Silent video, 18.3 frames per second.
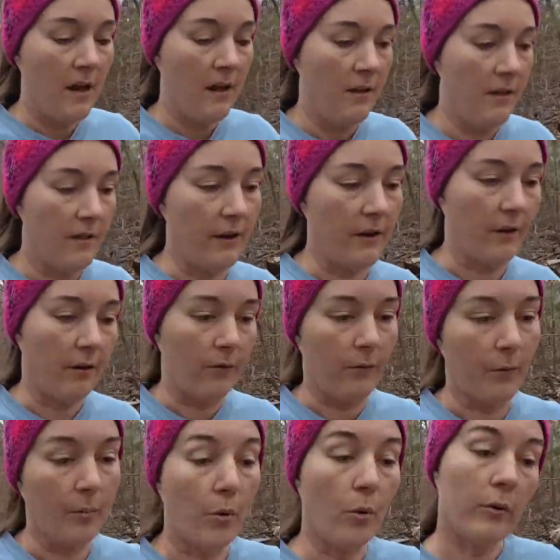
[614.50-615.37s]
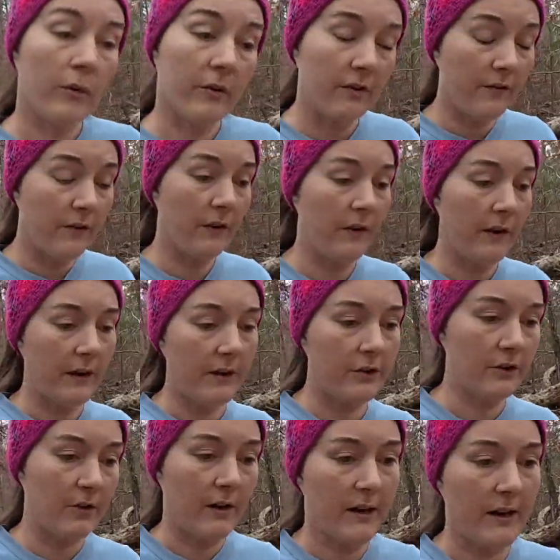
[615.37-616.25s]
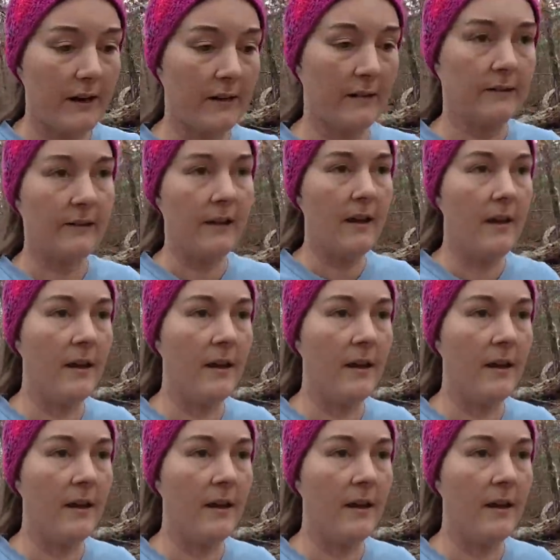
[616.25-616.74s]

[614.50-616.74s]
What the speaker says: their reports of their x-rays.